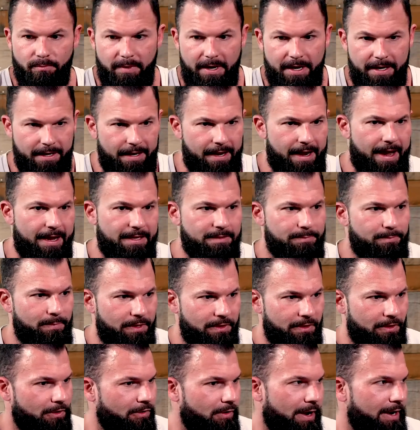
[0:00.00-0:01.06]
media has
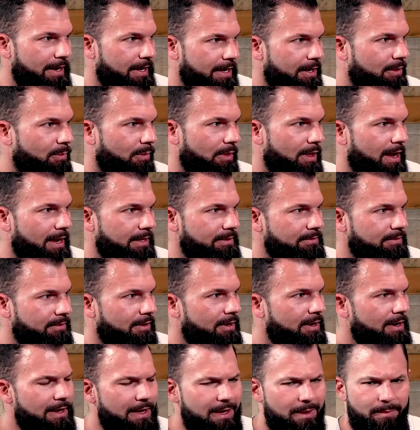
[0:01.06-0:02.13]
been the great equalizer
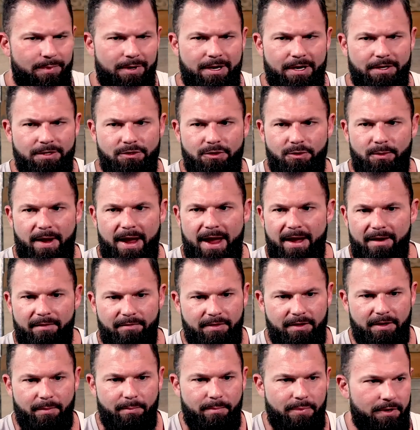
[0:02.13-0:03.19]
because you
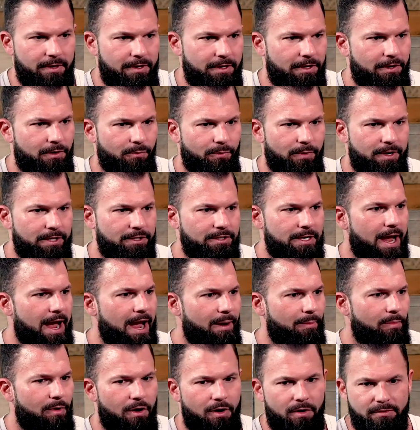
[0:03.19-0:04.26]
have the ability to reach
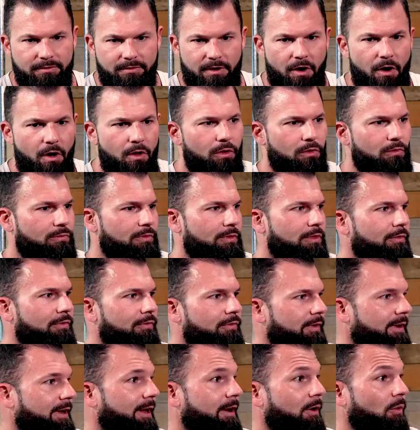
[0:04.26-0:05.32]
eyeballs all over the
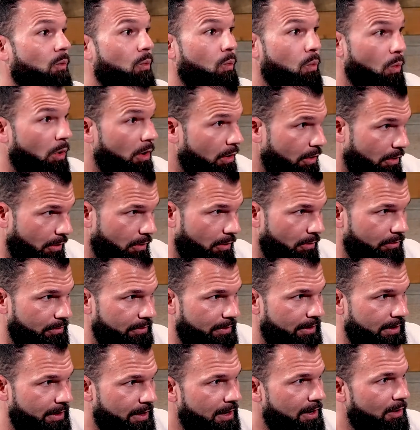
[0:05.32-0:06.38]
freaking world
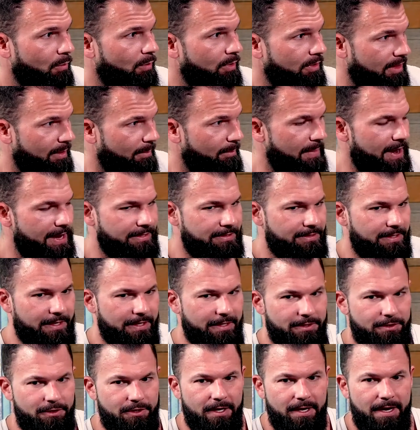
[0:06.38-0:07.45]
yep. with a
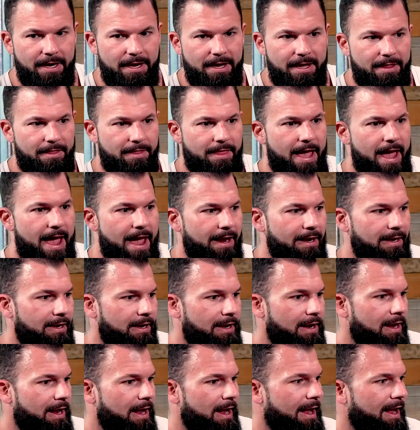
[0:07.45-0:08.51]
message that
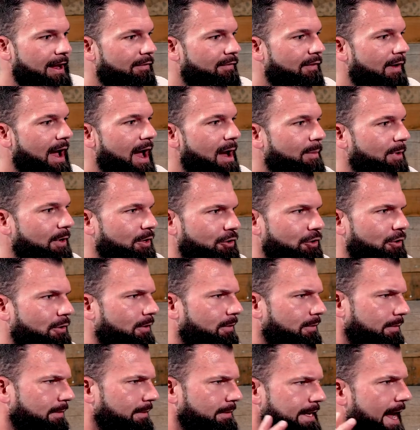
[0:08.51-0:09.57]
if I'm in
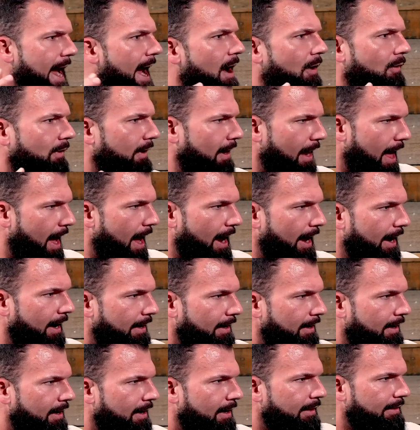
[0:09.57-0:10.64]
your
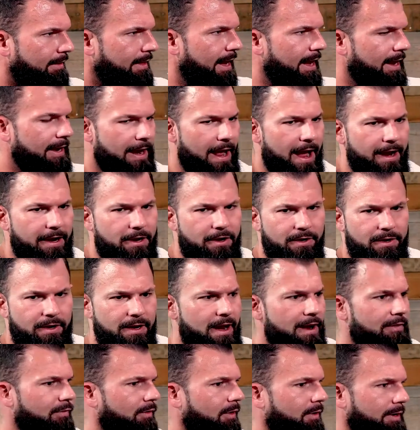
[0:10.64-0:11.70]
downline that I could
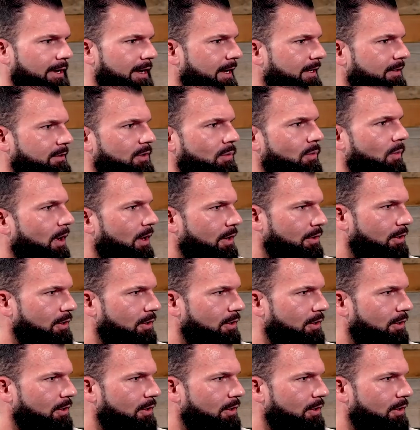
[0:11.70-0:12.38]
never get to where